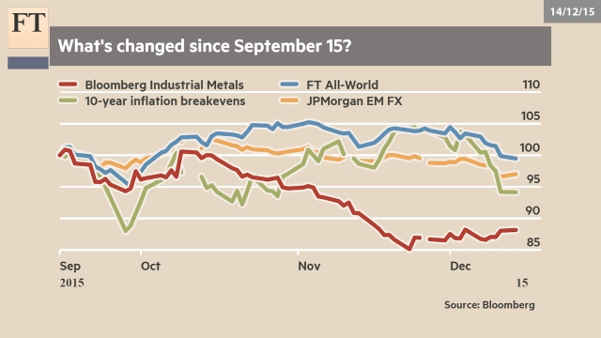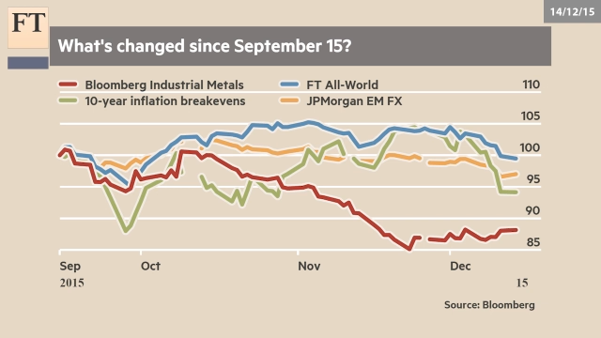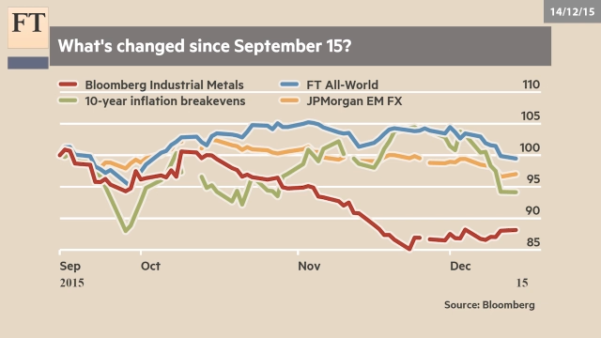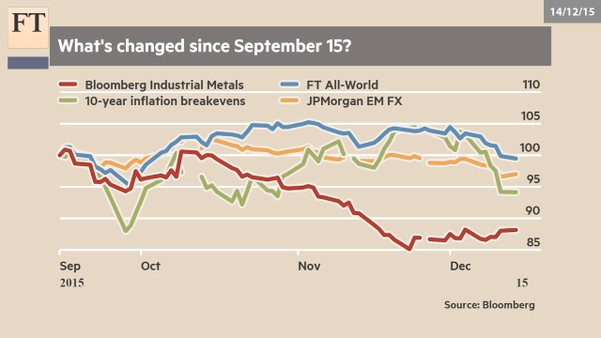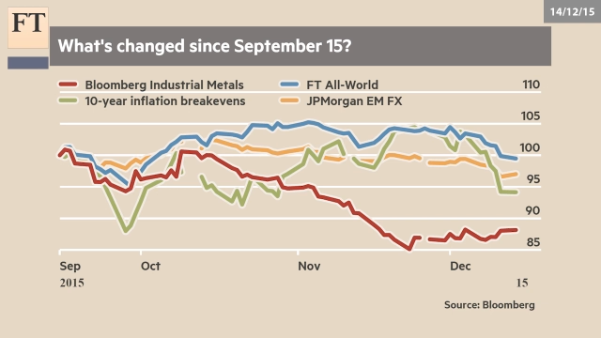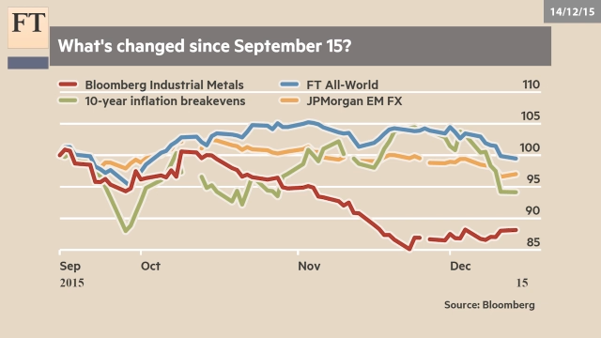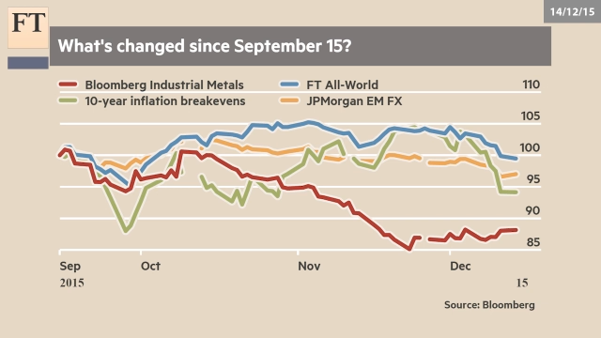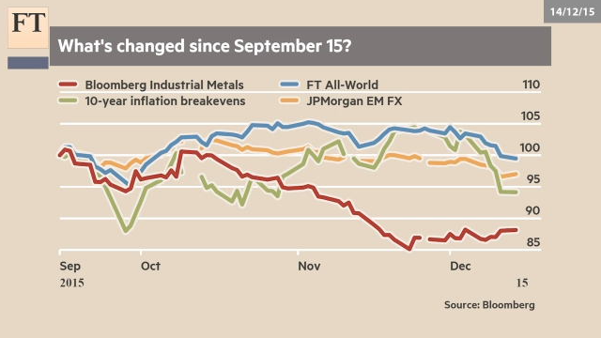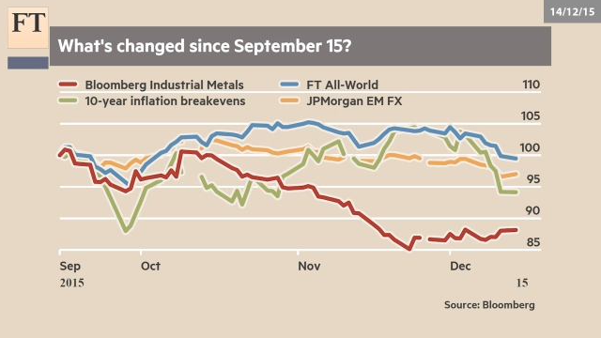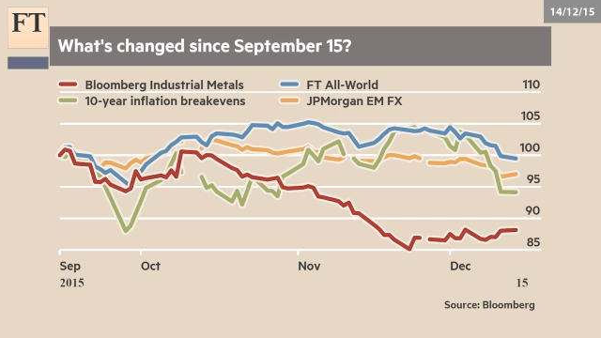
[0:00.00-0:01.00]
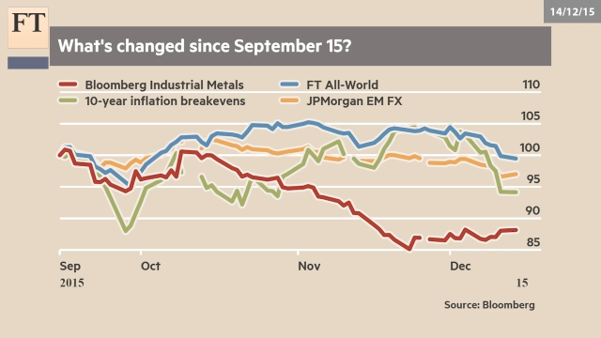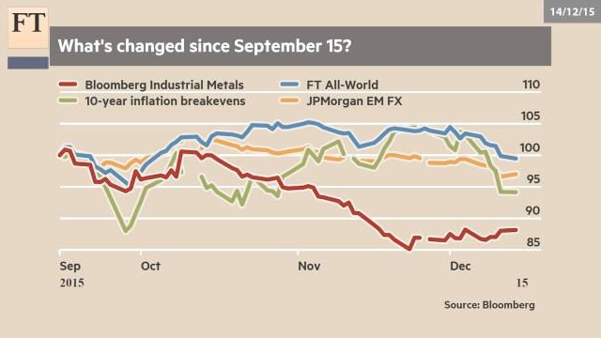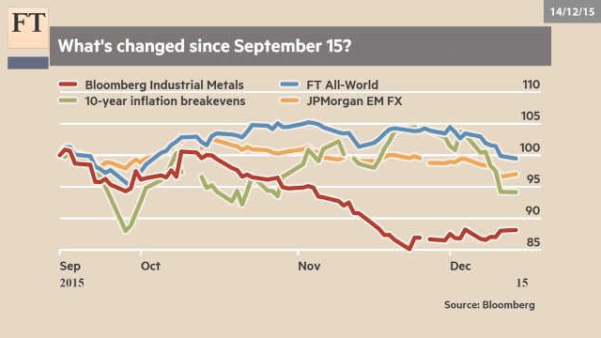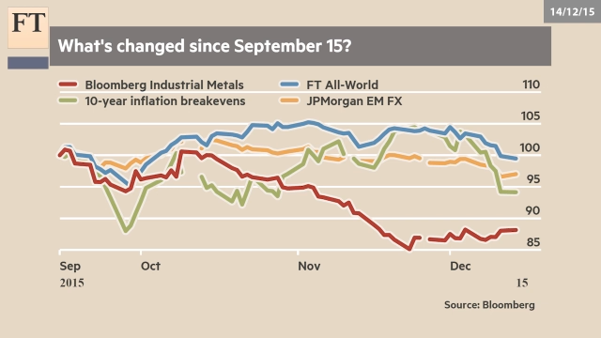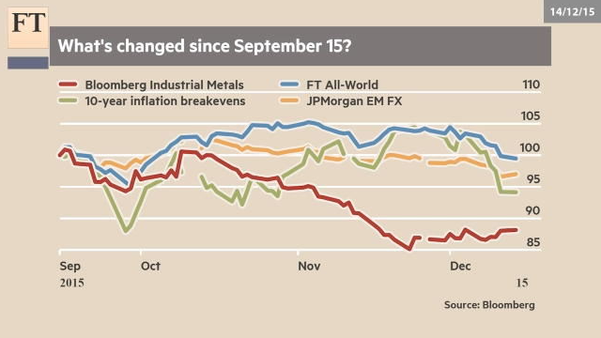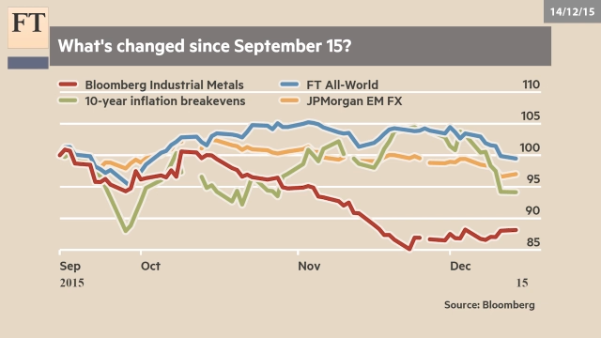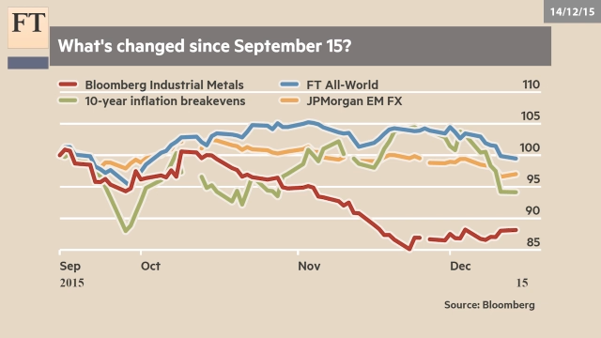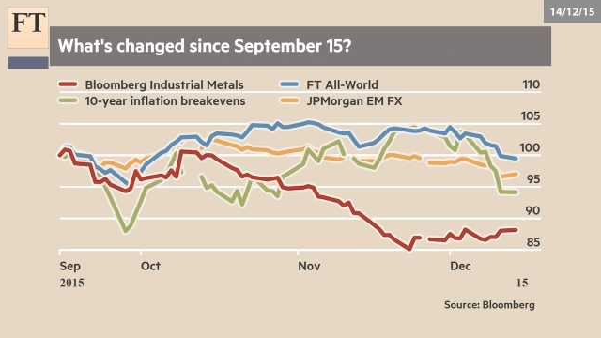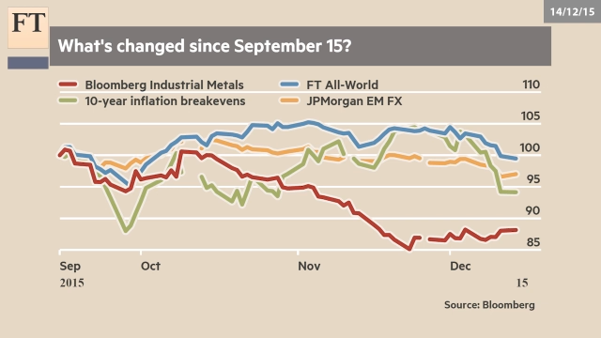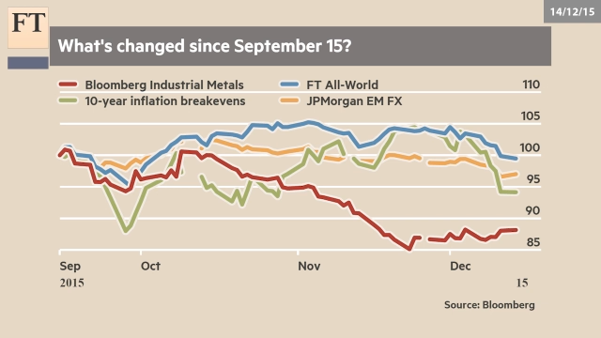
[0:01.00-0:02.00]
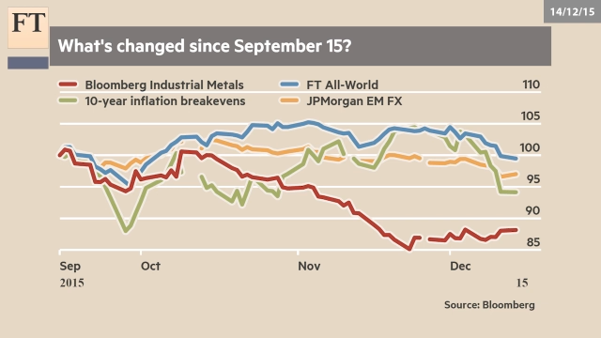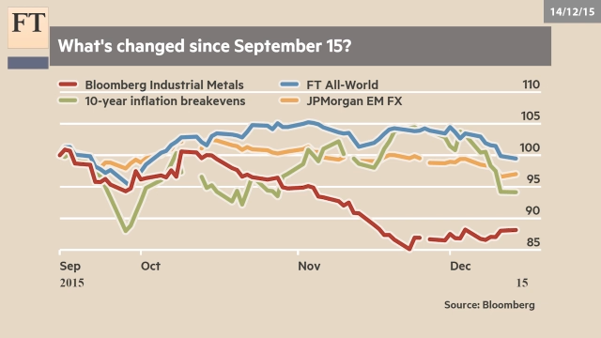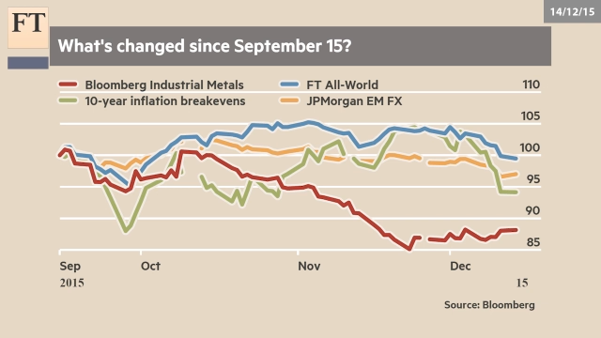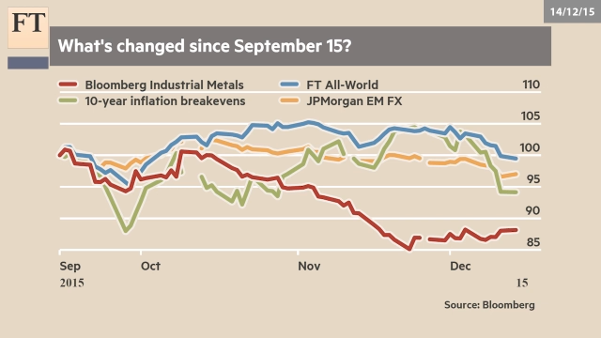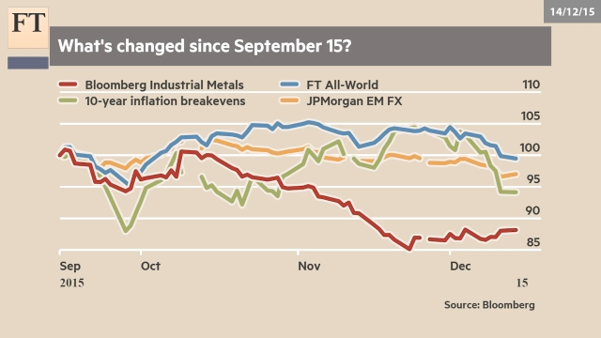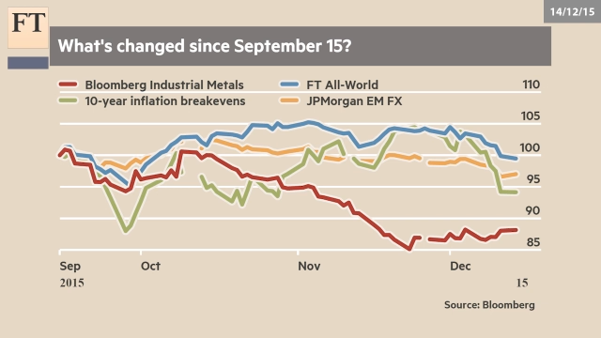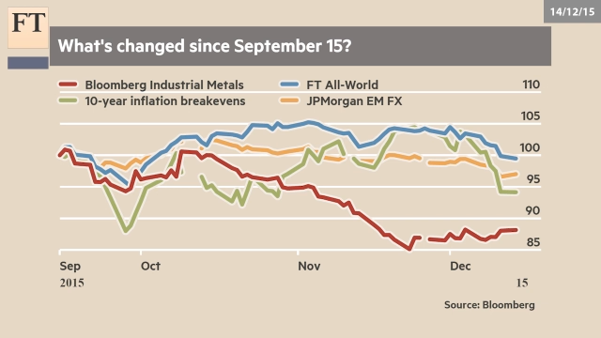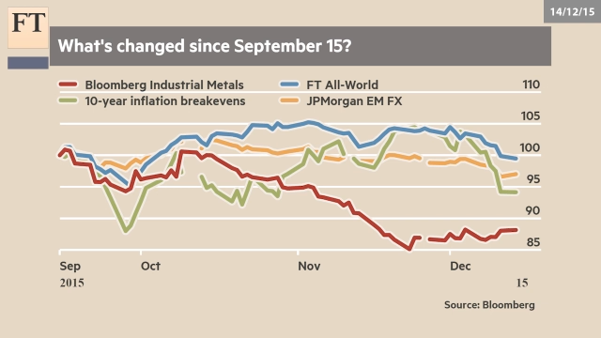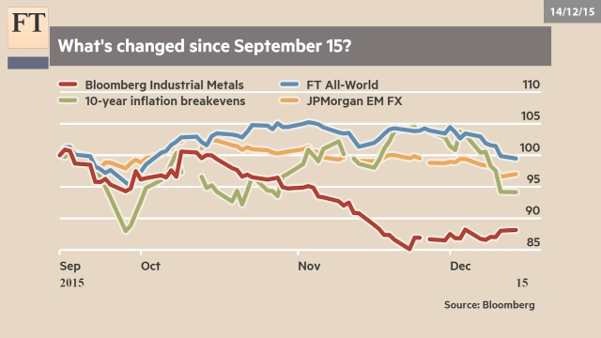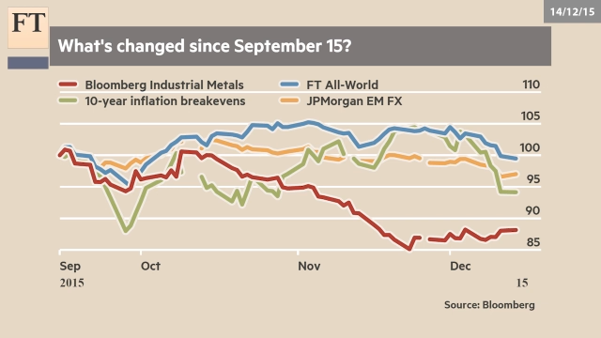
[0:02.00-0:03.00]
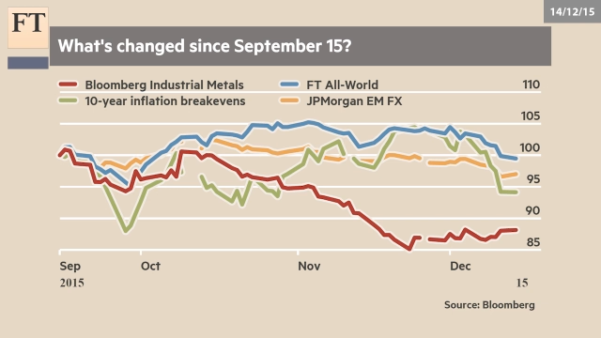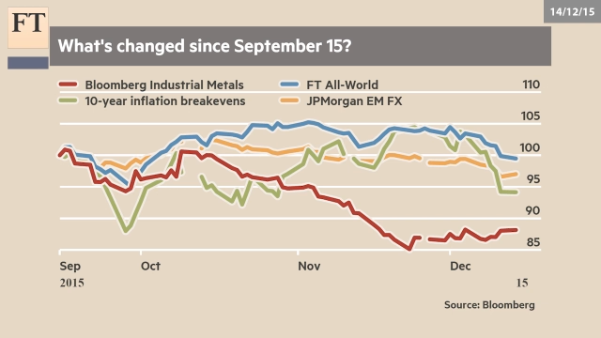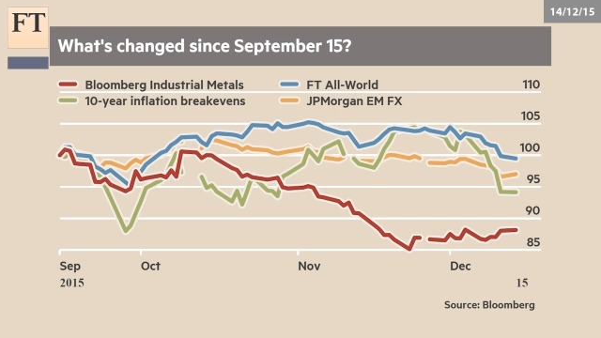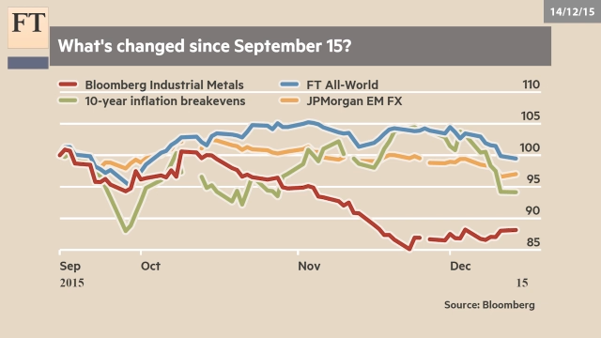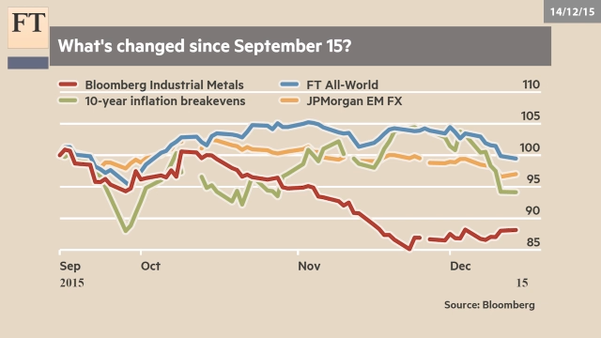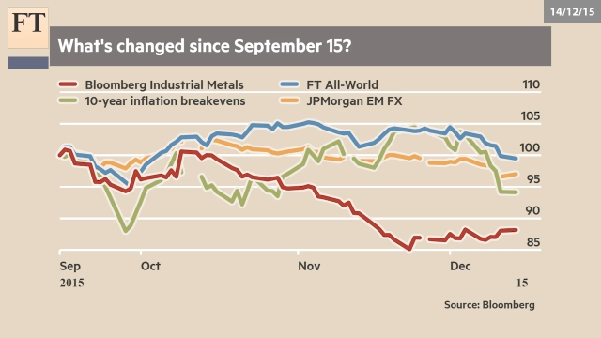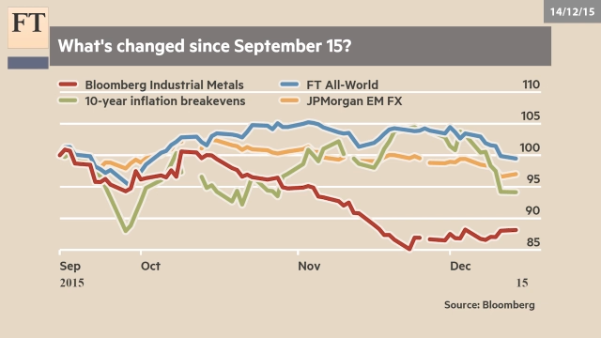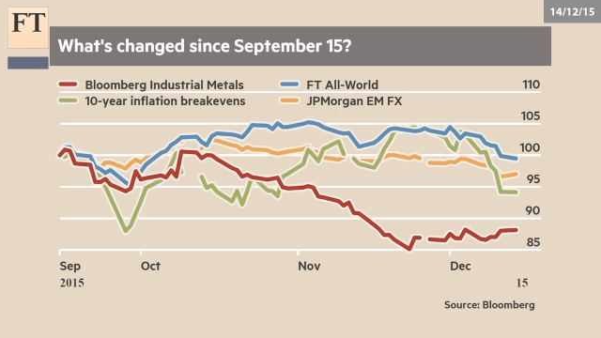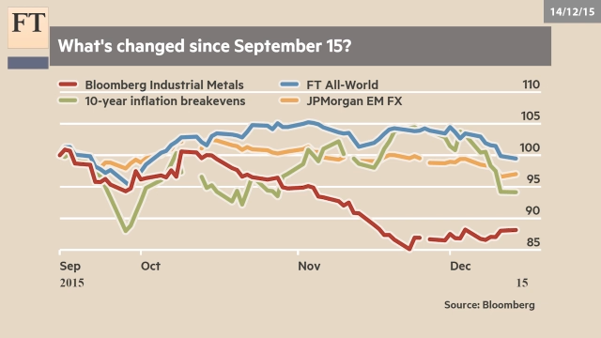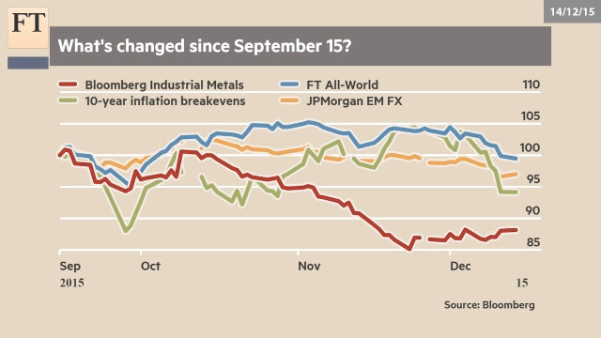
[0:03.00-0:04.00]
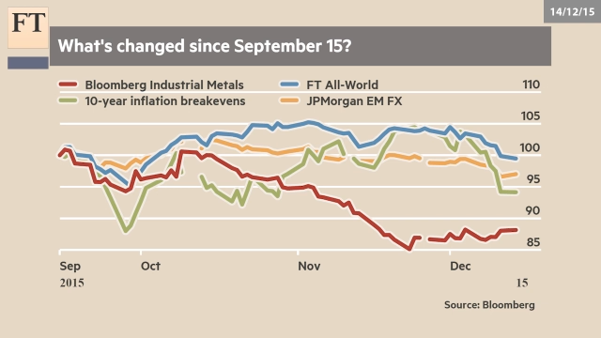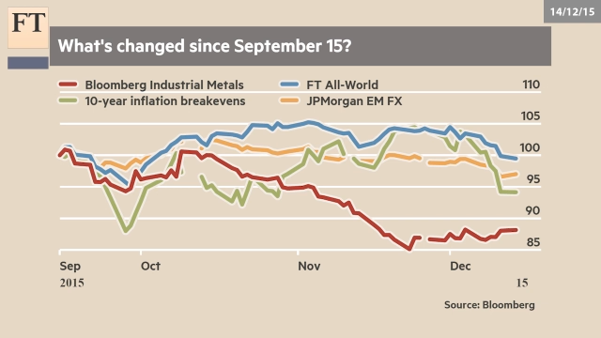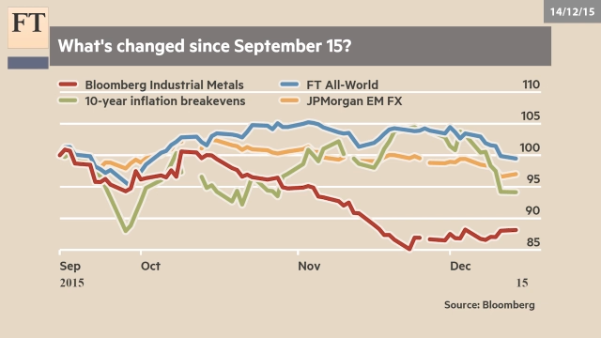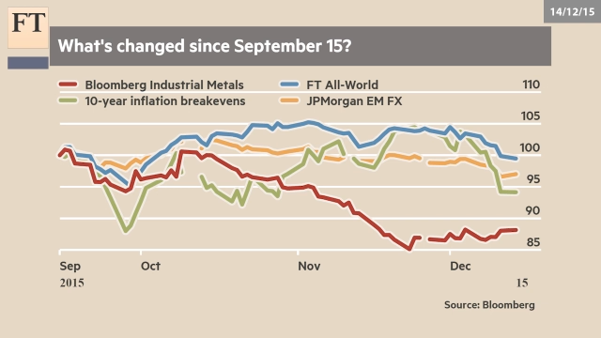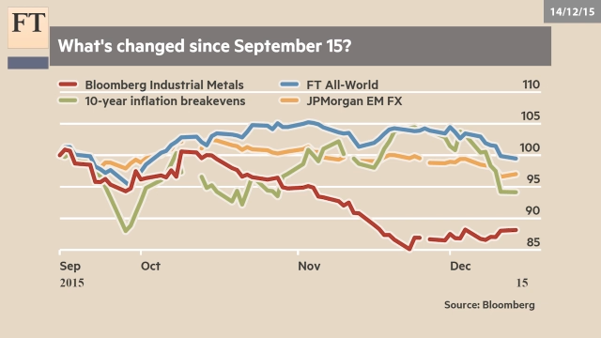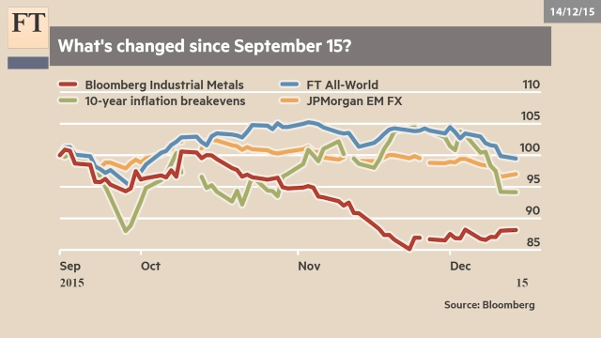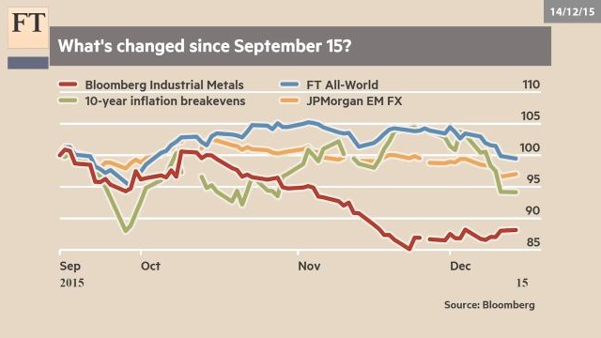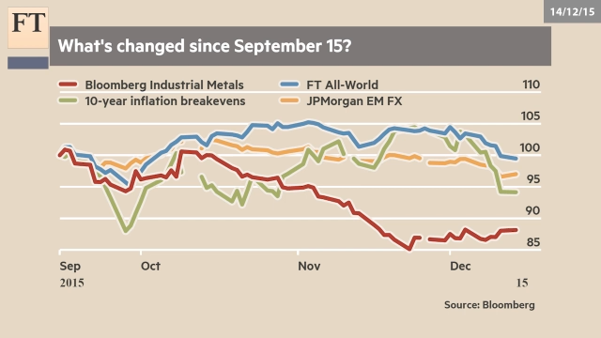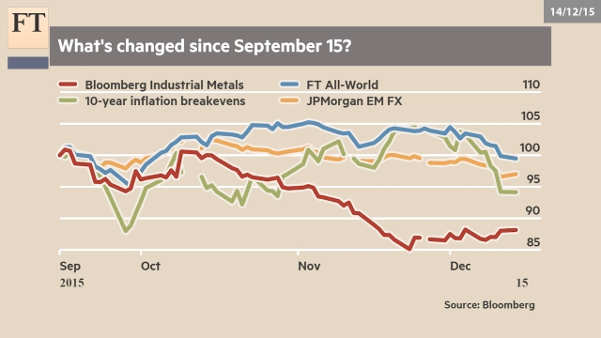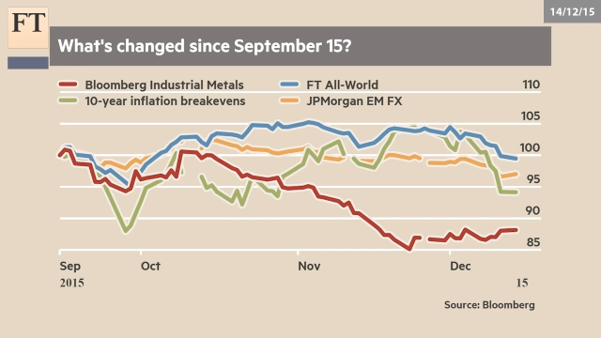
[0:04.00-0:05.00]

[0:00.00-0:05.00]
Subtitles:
No face is visible, so there are no lips to read.